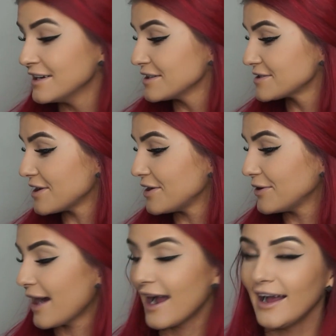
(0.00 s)

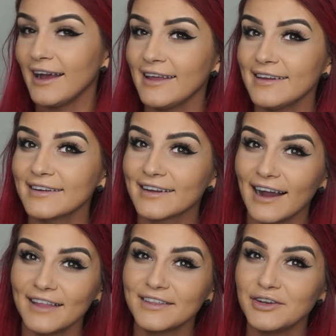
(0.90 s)
So I
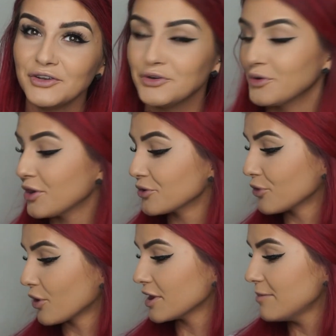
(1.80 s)
got the new
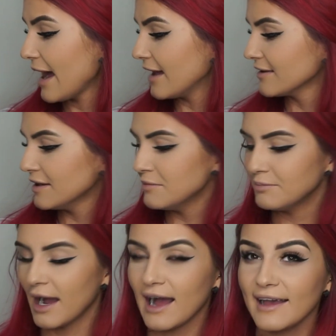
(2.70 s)
Aurora palette
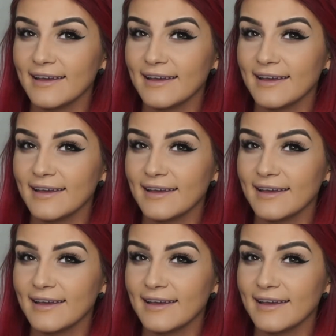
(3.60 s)
by